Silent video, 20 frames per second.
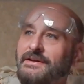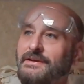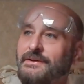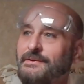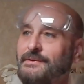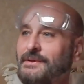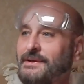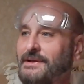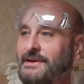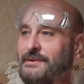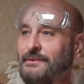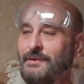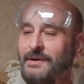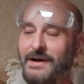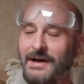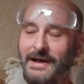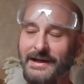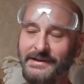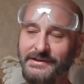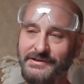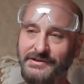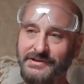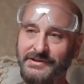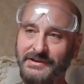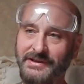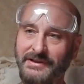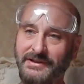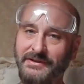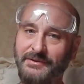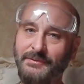watch,
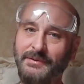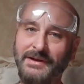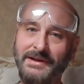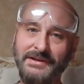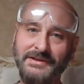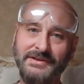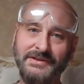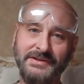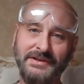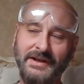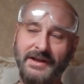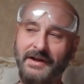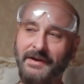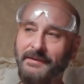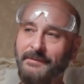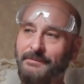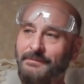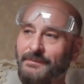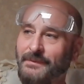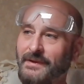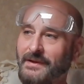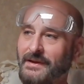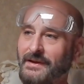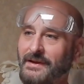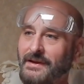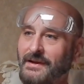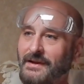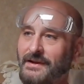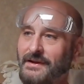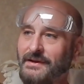and you watch, you
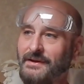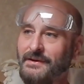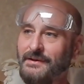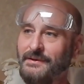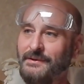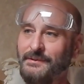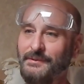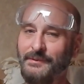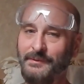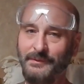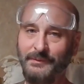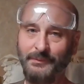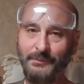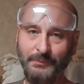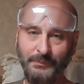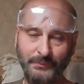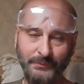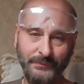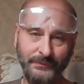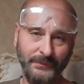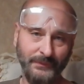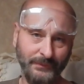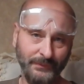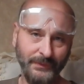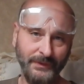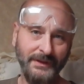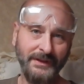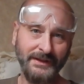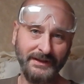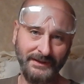know,
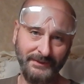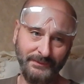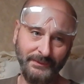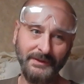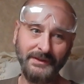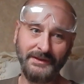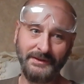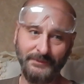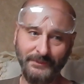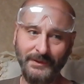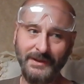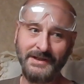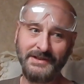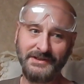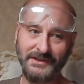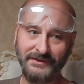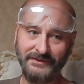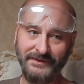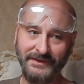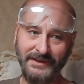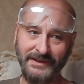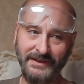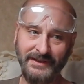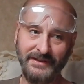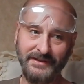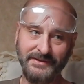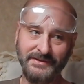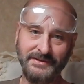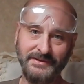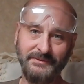really watch our
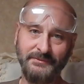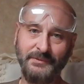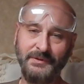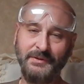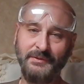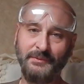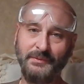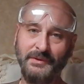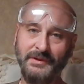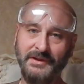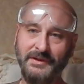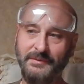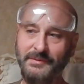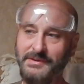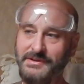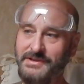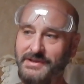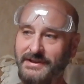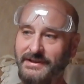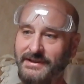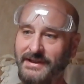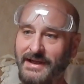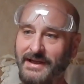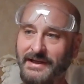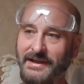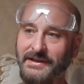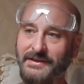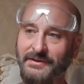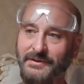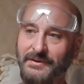videos, and we really appreciate that.
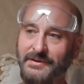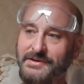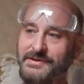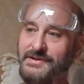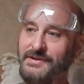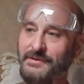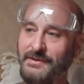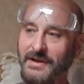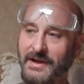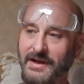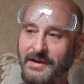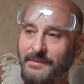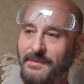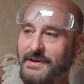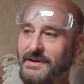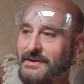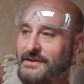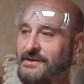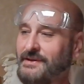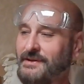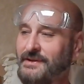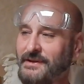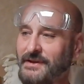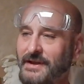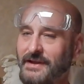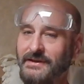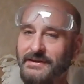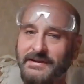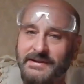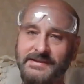And you also comment
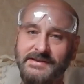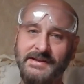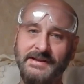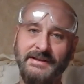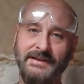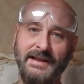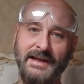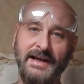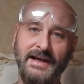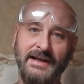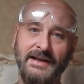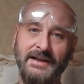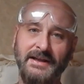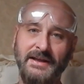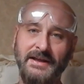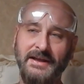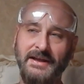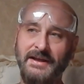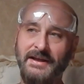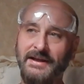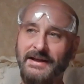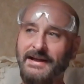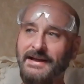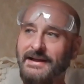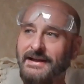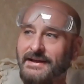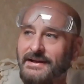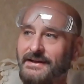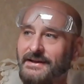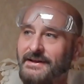and things like that.
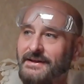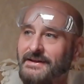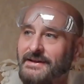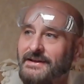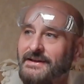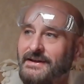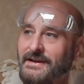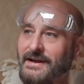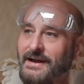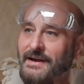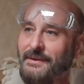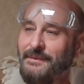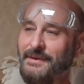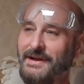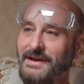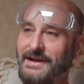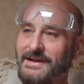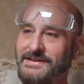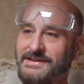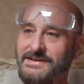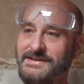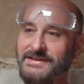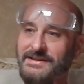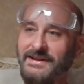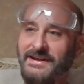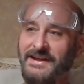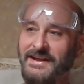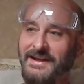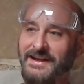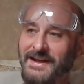And I mean,
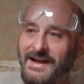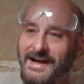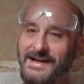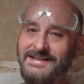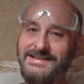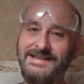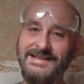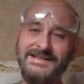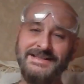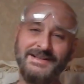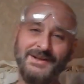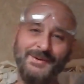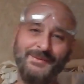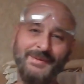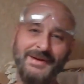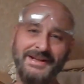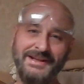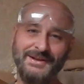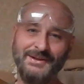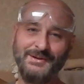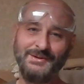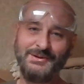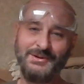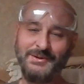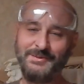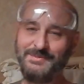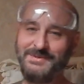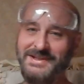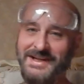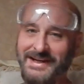I see so many
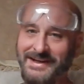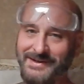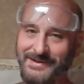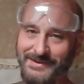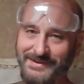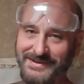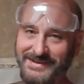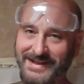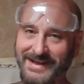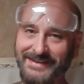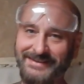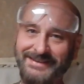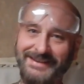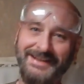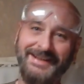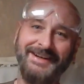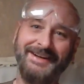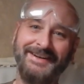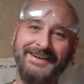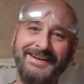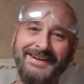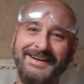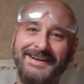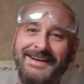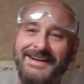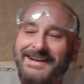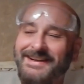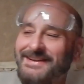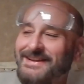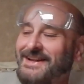YouTube channels out there
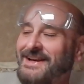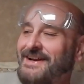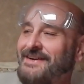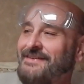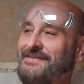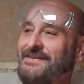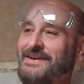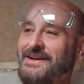that have